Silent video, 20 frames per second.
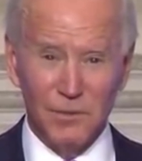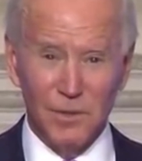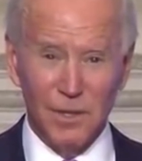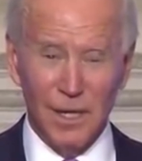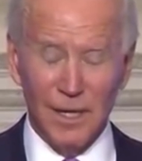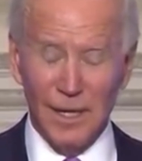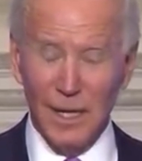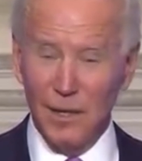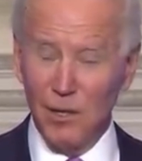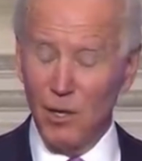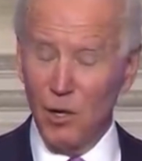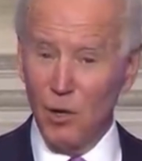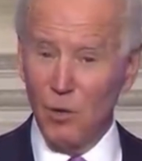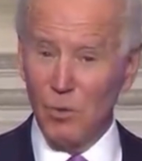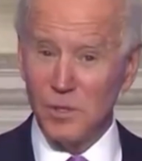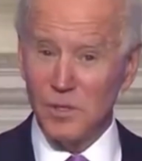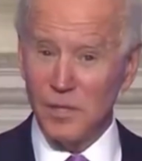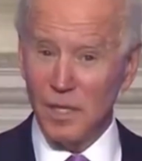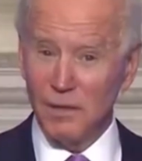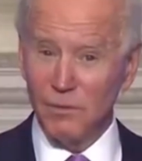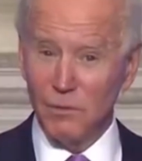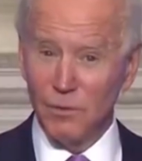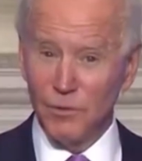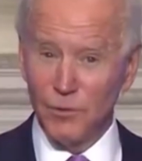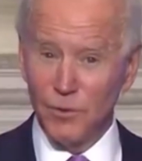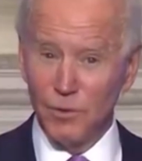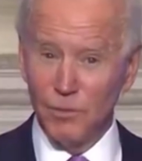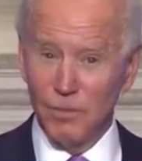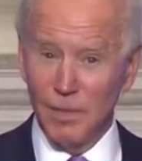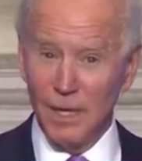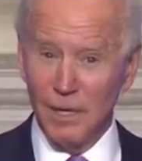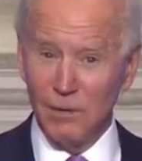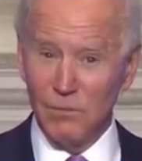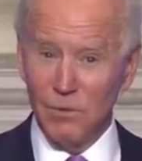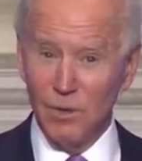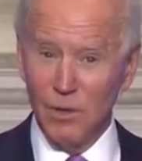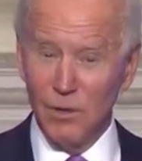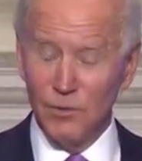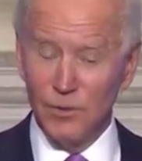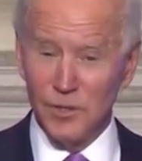And I'll always level with you about
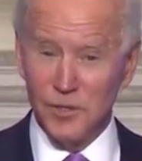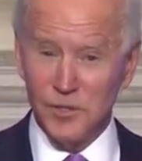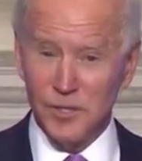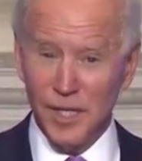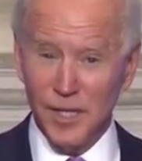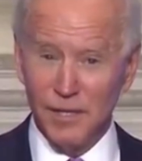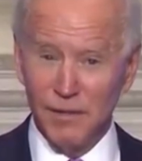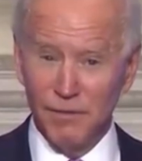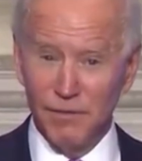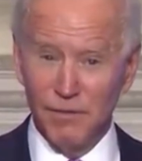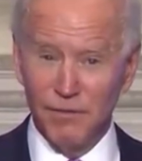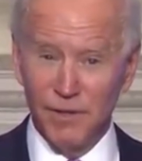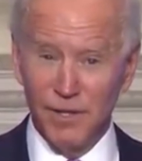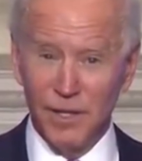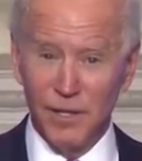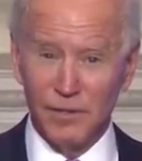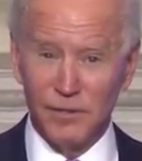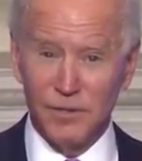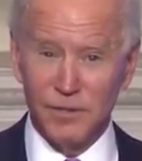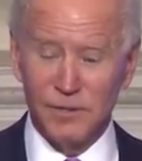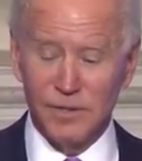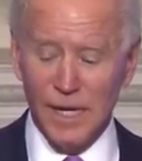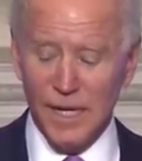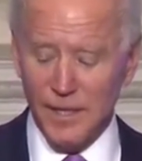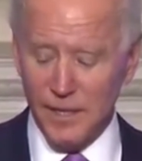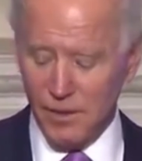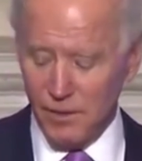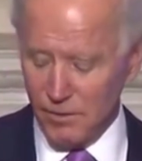the state of affairs. Thank you.